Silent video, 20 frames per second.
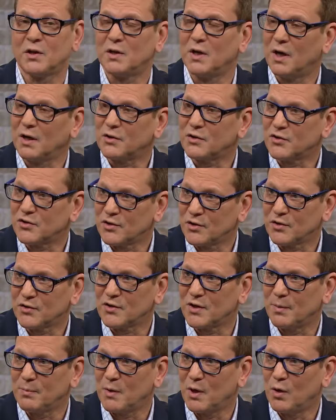the doctor still
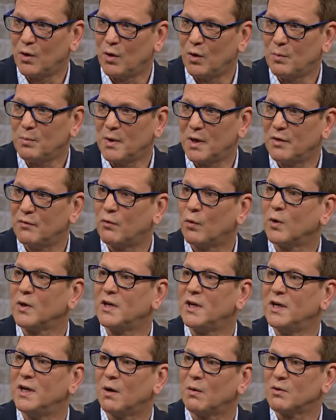sent me home, and
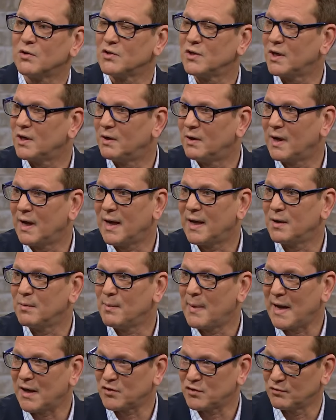14 hours later, I had a
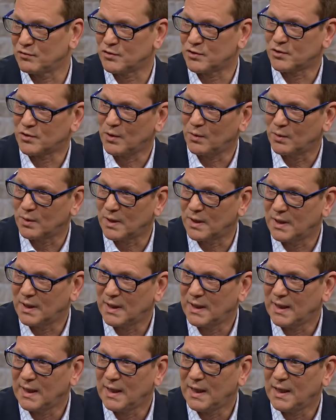massive stroke.
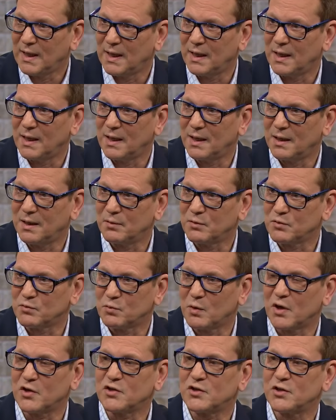I
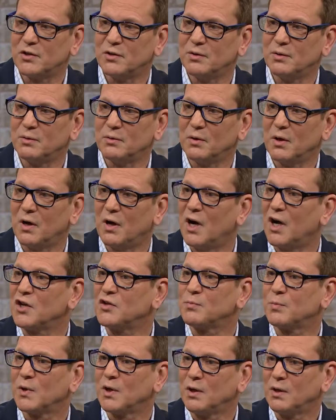was rushed to the
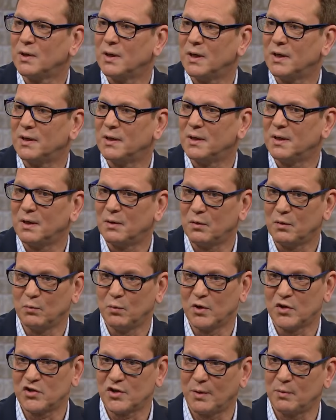hospital, and in
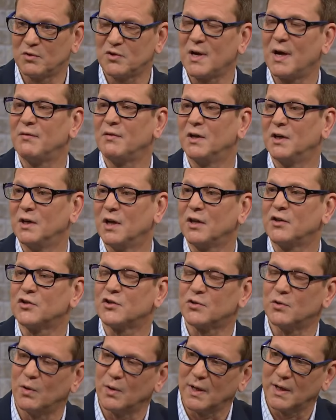which I was having another
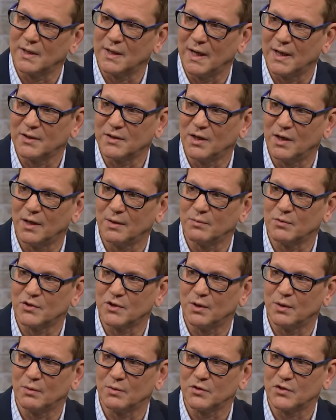stroke at that time.
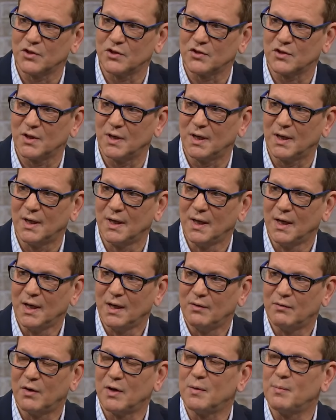So it was just a
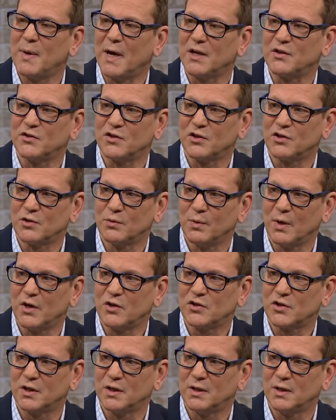very bad
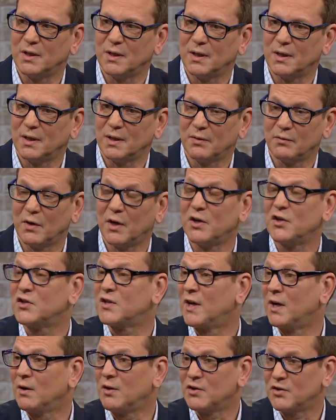situation, a very
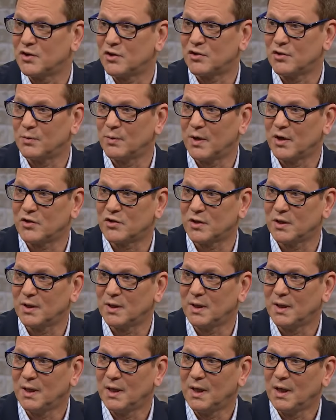scary situation.